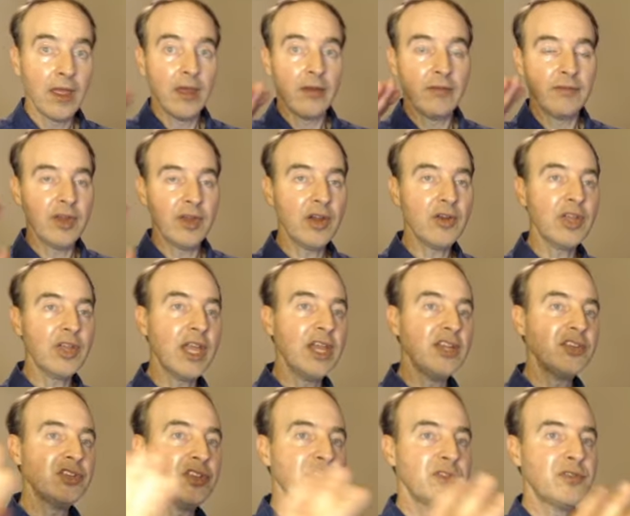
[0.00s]

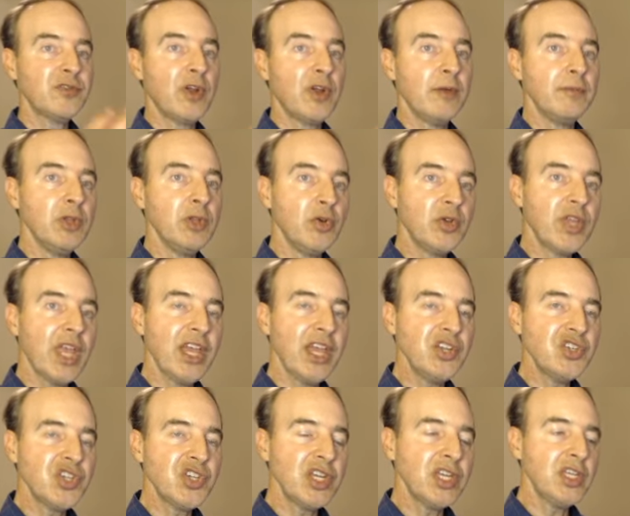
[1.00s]
variations from
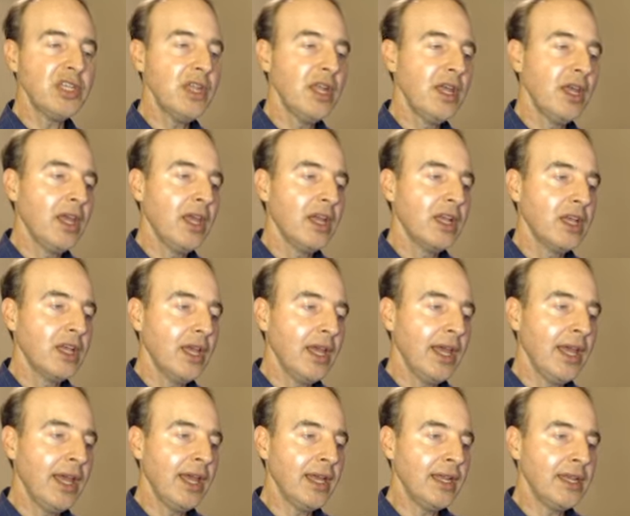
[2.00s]
location
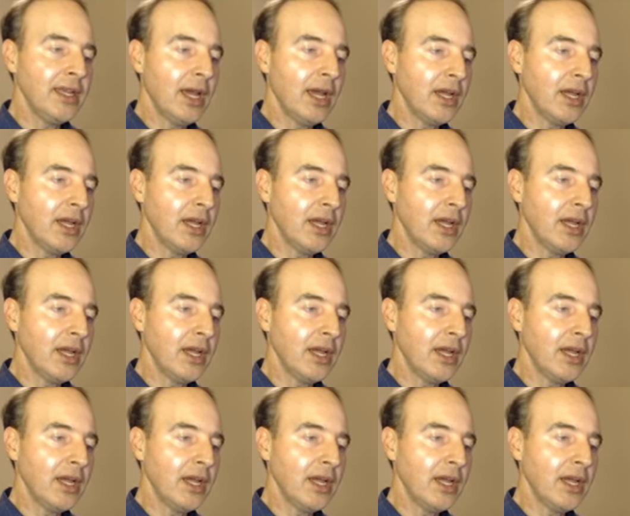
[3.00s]
and